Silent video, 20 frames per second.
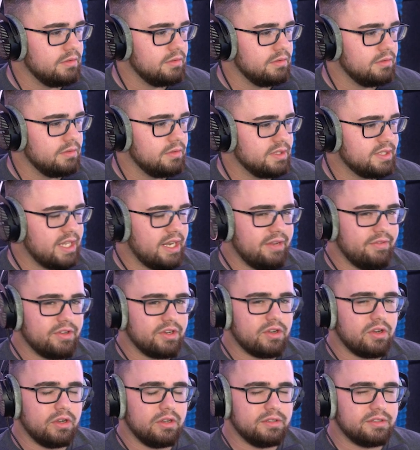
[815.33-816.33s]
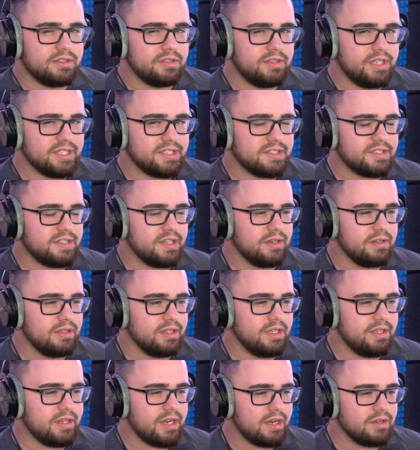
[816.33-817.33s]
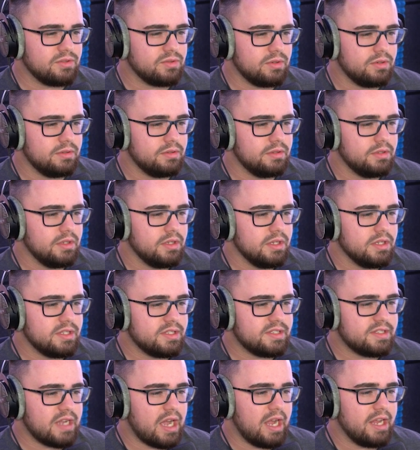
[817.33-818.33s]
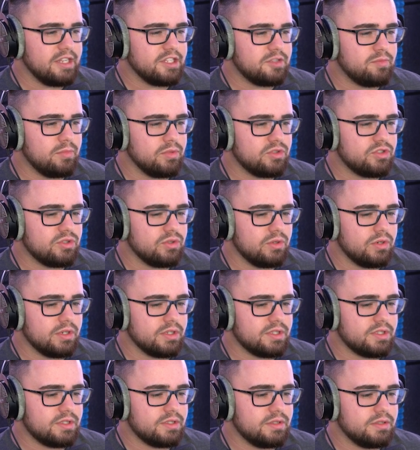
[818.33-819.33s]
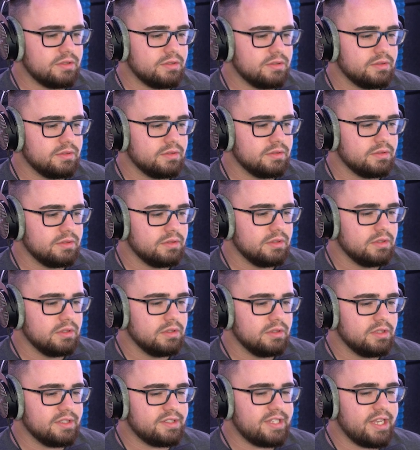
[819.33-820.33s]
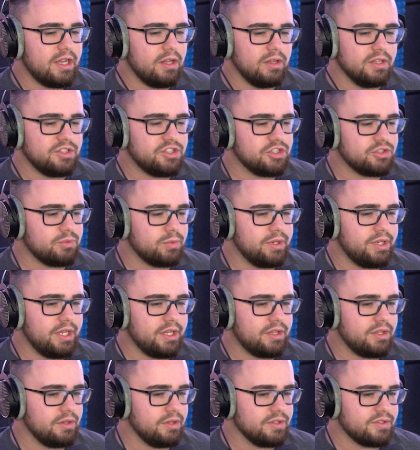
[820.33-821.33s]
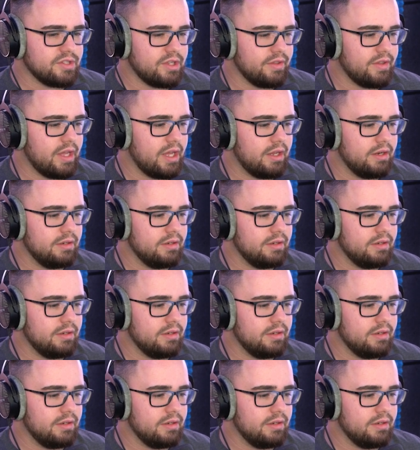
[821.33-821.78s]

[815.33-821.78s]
Is that even necessarily a dinosaur? Seismosaurus. The tail is just ridiculous on that.